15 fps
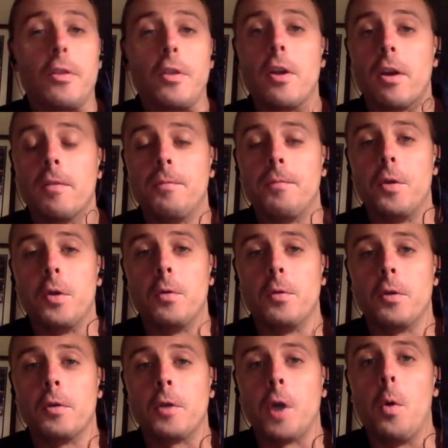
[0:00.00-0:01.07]

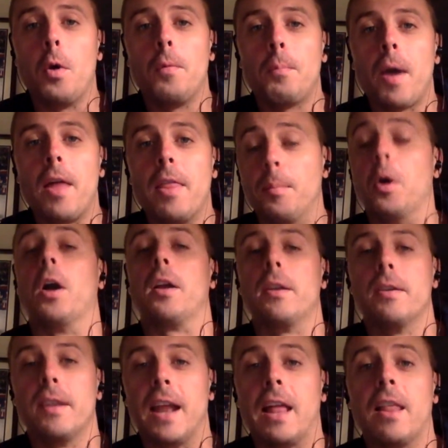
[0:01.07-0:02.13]
you're going by the book,
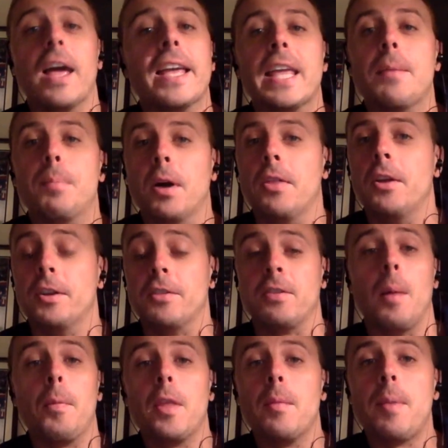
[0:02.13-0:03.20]
and I like it, but there's just
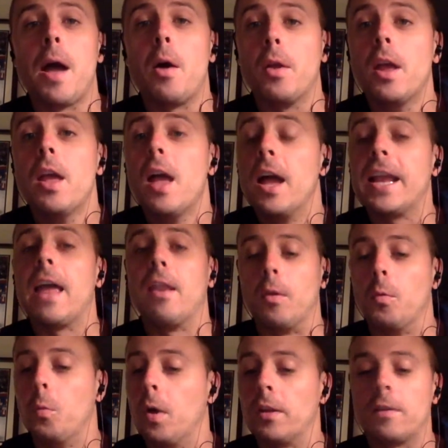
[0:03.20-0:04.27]
something about,
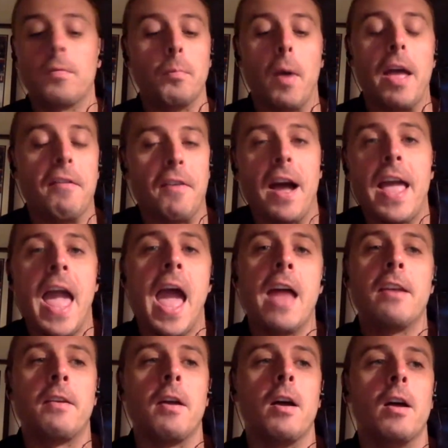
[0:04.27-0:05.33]
again, if I
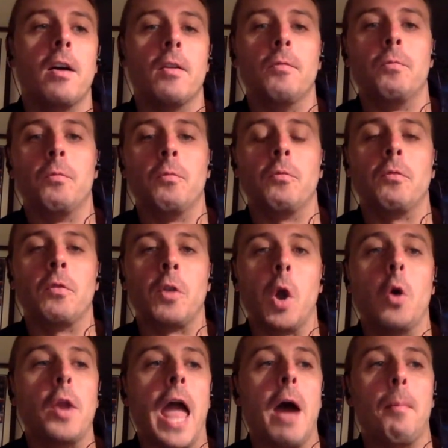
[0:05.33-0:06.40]
had to
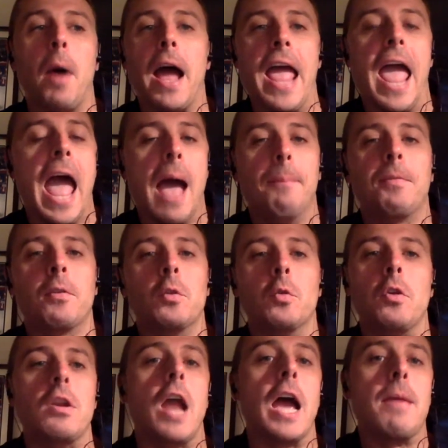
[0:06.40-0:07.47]
go down my
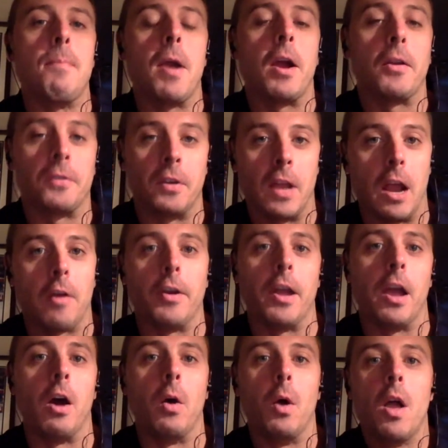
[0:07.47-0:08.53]
absolute nightmare
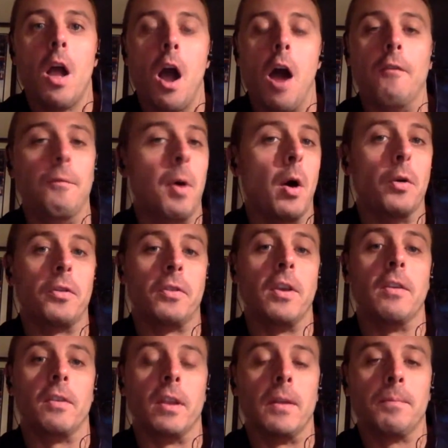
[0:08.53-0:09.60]
scenario of
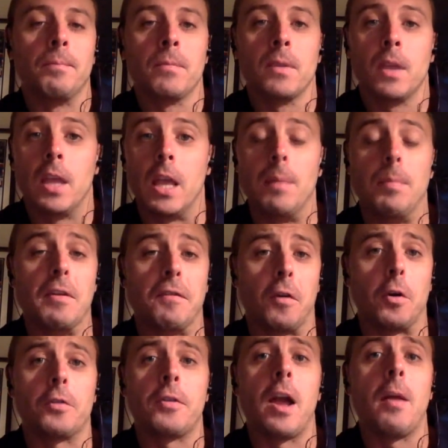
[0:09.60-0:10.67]
postseason, it'd be
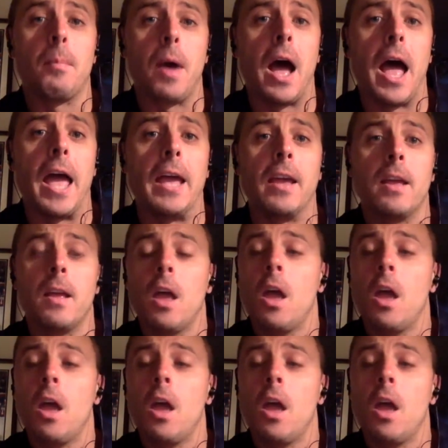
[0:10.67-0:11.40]
first-round bye,